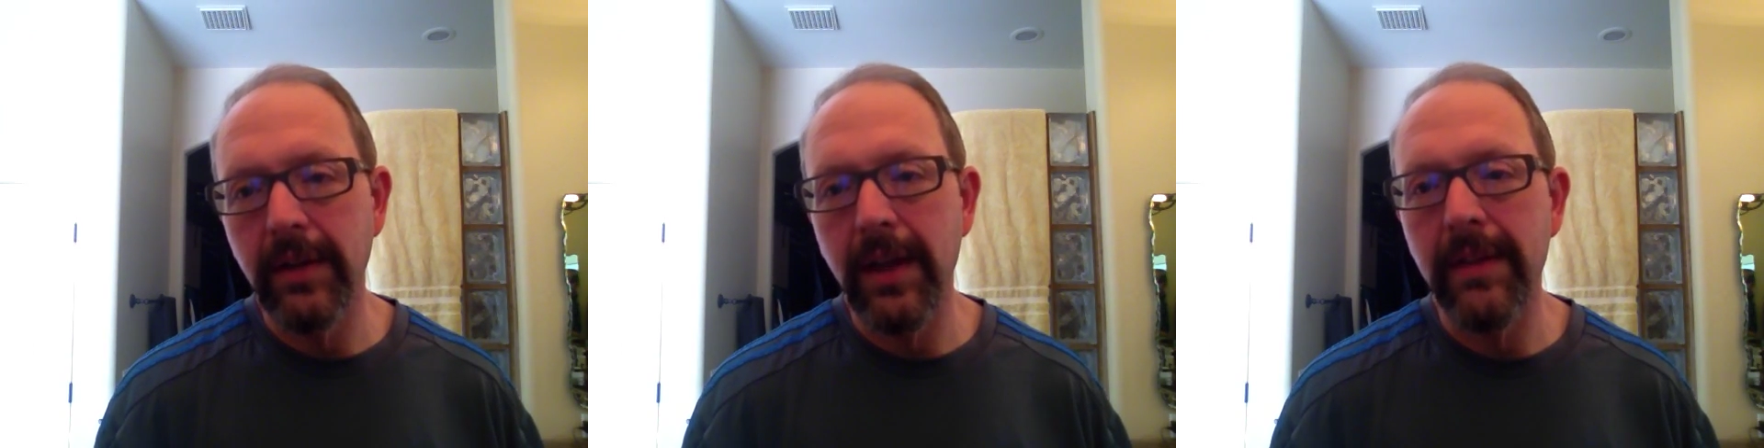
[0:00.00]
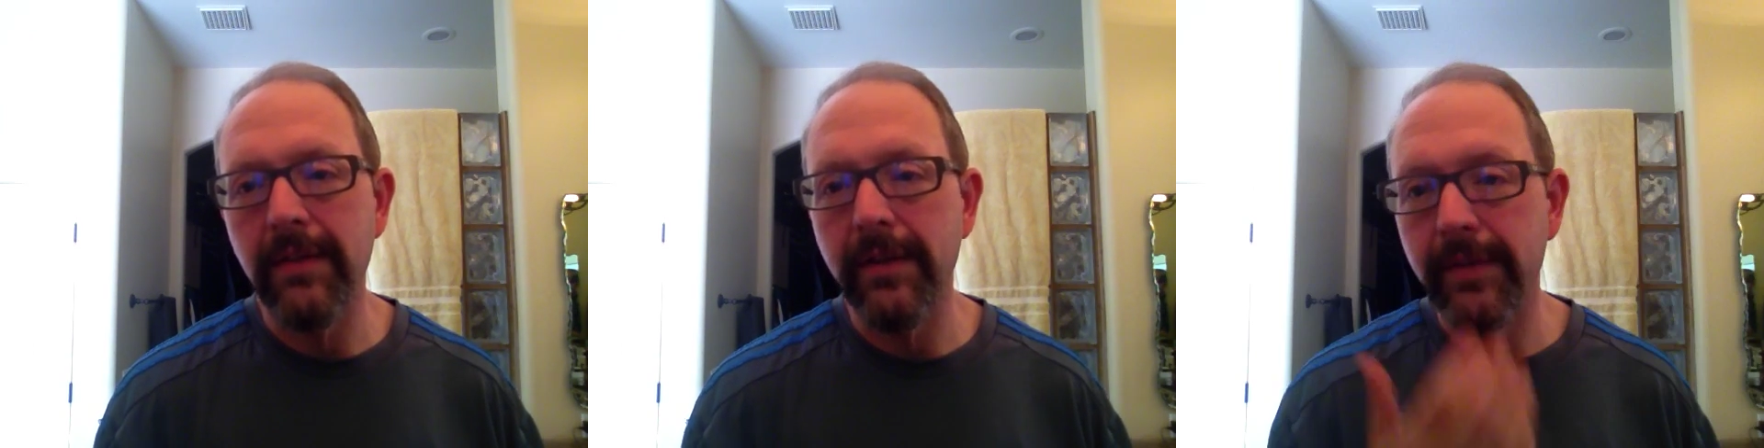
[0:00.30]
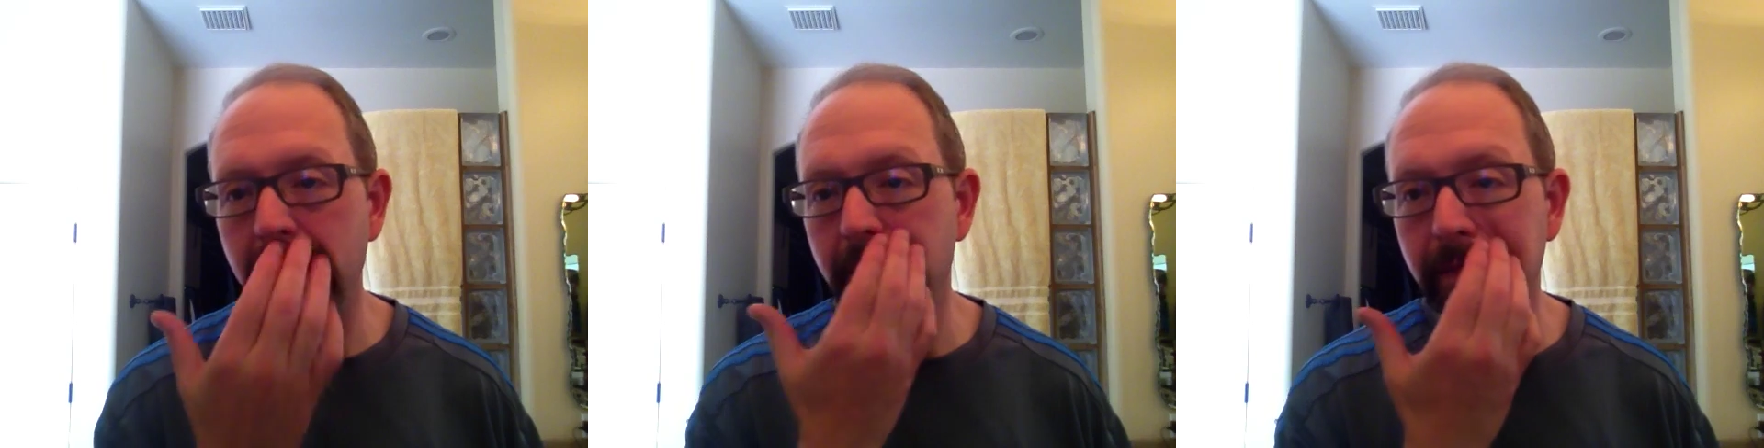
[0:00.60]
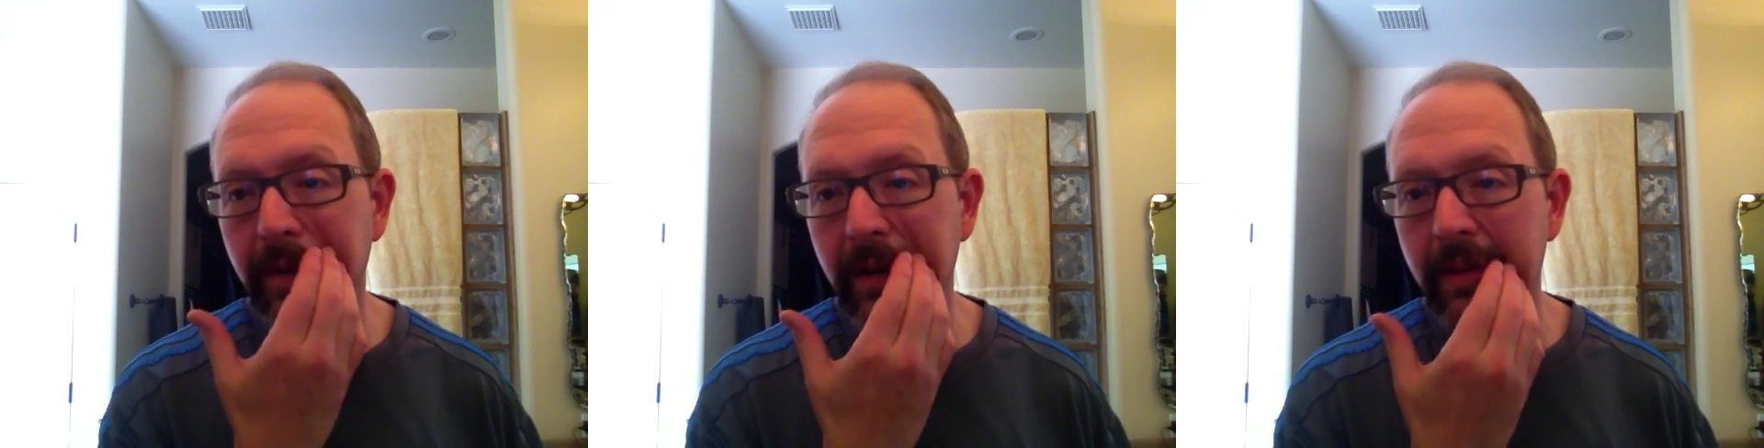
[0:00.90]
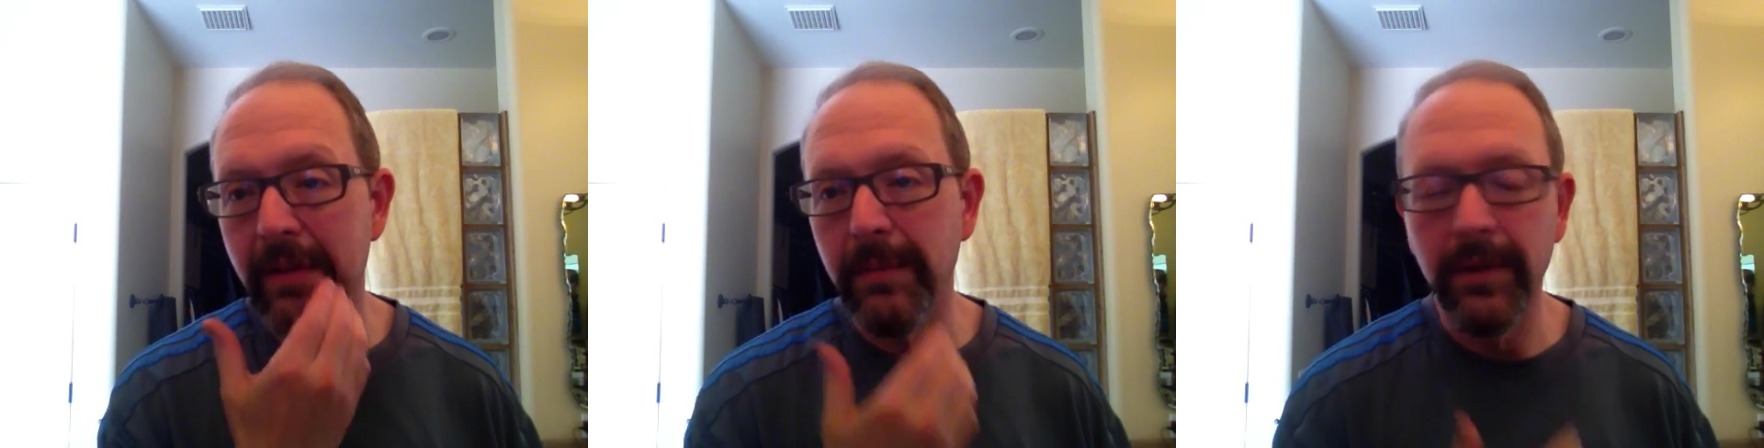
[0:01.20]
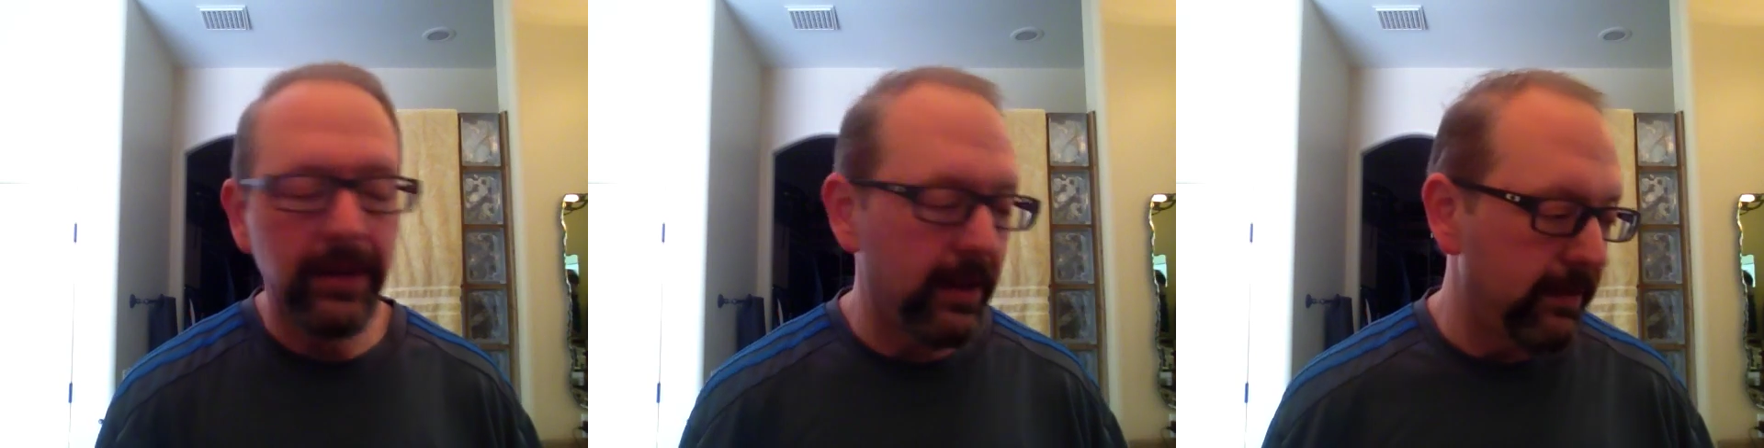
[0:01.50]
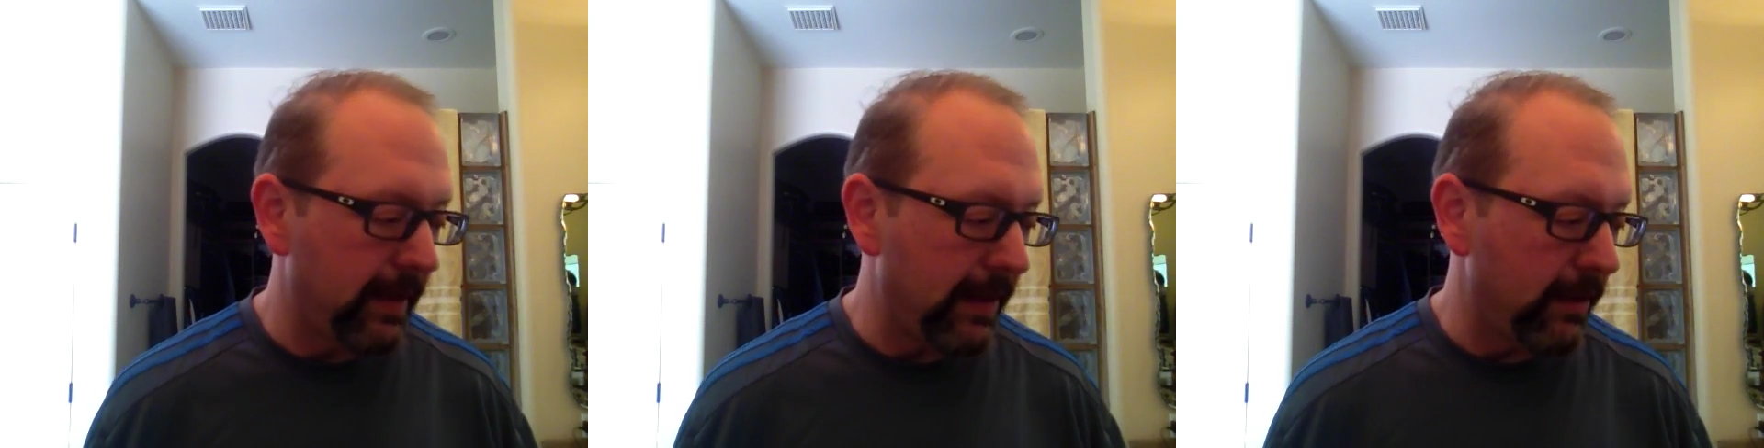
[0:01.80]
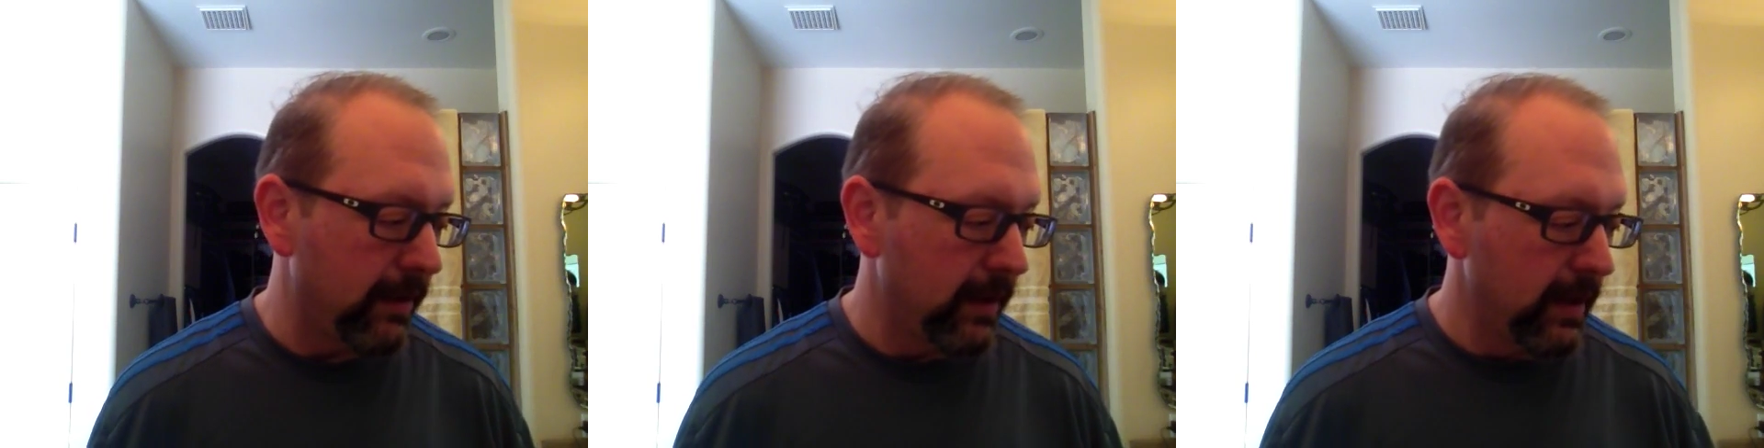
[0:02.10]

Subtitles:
lines of a feather, very similar to the feather.